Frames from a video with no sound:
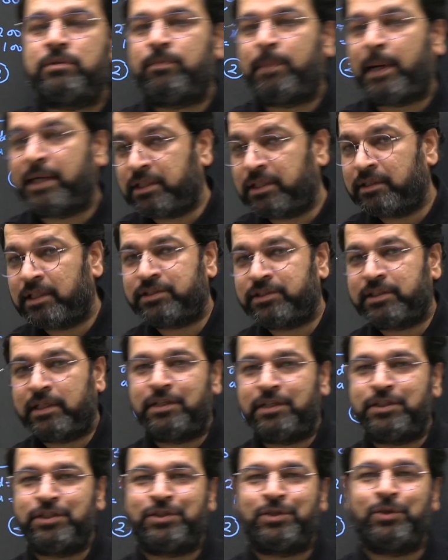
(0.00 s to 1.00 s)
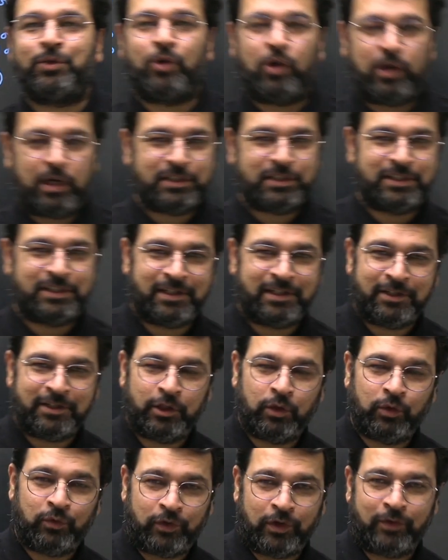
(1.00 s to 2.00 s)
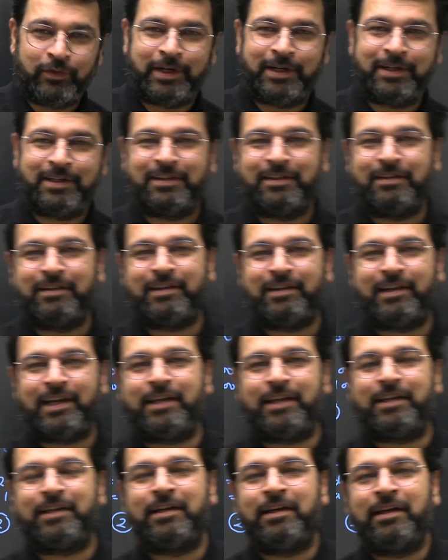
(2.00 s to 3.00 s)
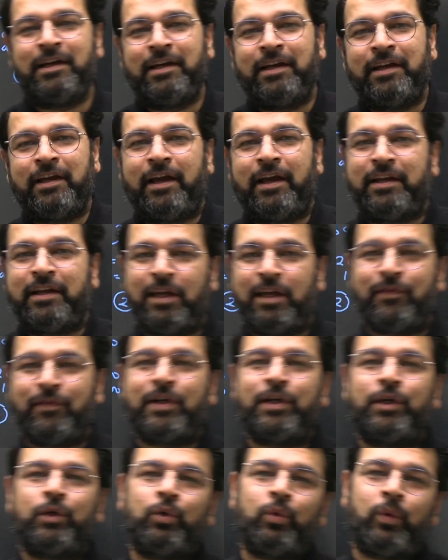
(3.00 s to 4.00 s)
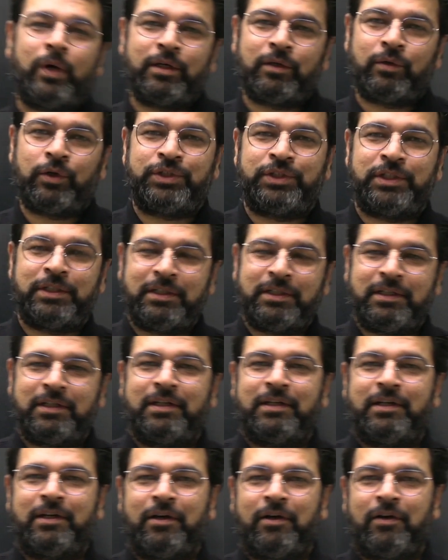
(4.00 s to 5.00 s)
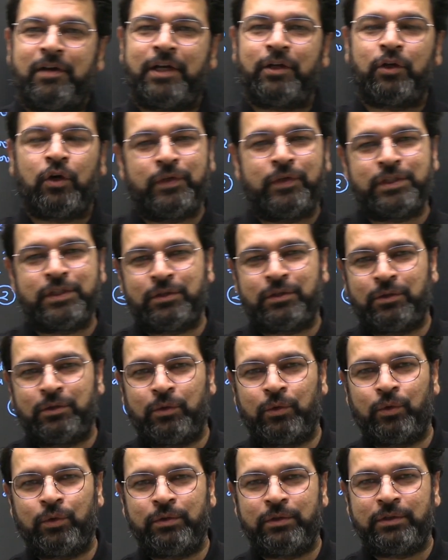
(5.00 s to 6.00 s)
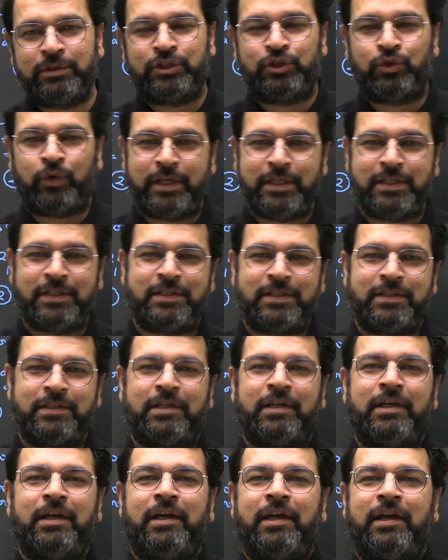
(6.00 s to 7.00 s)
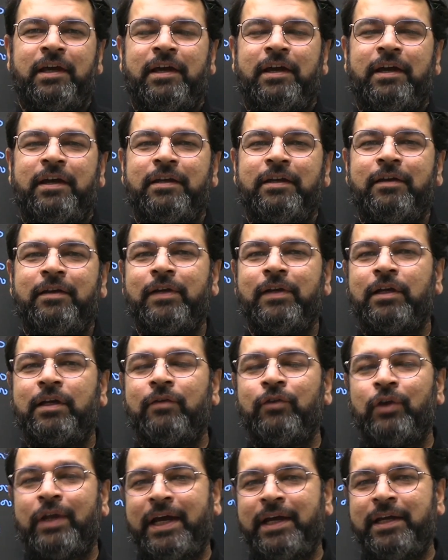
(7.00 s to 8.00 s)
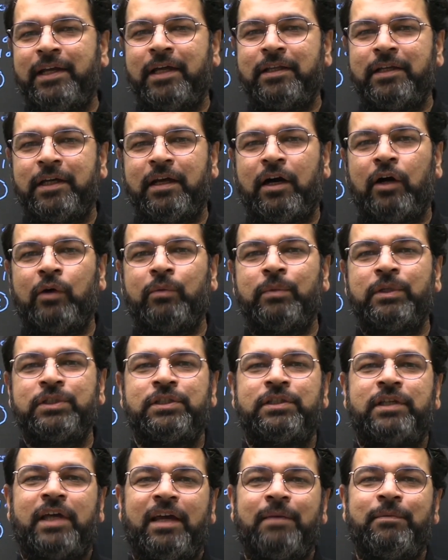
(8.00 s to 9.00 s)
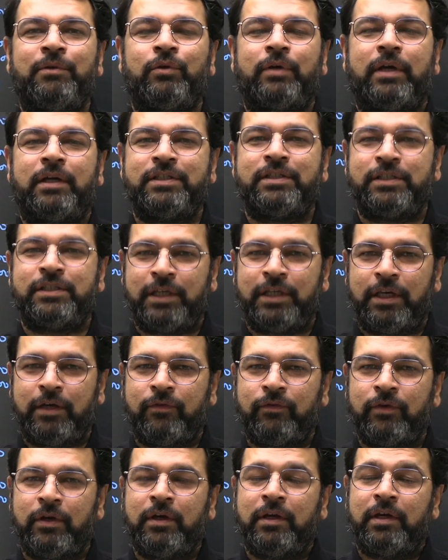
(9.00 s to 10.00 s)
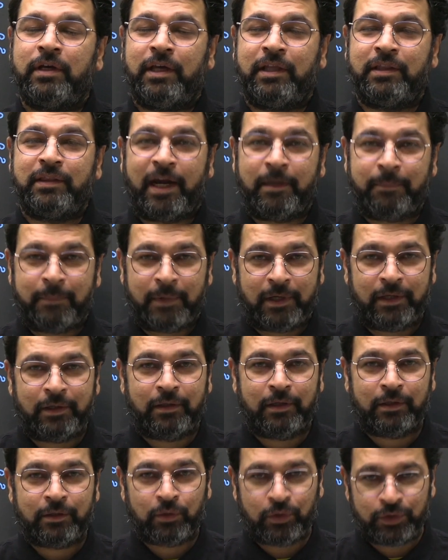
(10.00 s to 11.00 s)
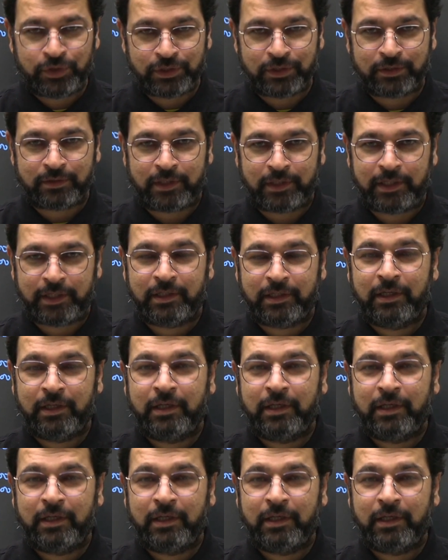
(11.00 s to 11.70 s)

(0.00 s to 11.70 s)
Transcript: Passing the challenge to Ronak sir, your favorite, right? And he will do one question, all right, of his own choice, and he will give you an idea that how much time you can save in that particular question, right?